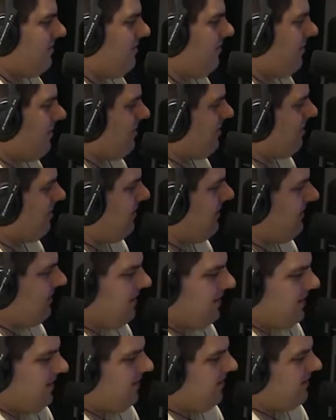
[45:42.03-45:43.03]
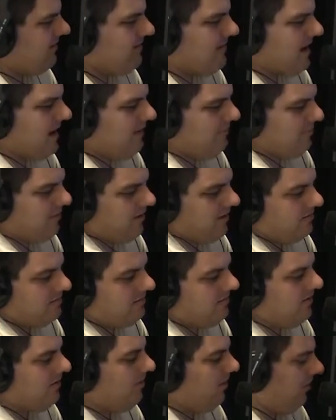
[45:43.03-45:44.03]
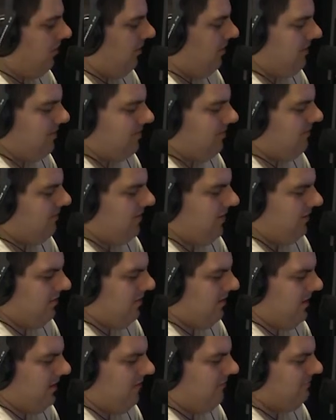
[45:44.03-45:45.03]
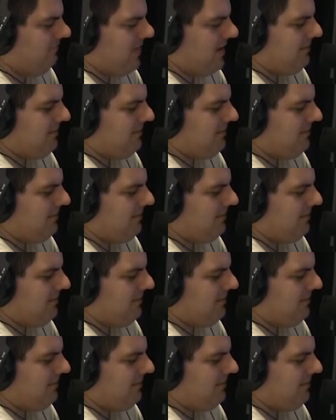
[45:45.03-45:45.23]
Of course, John Paulson Cole is the real deal.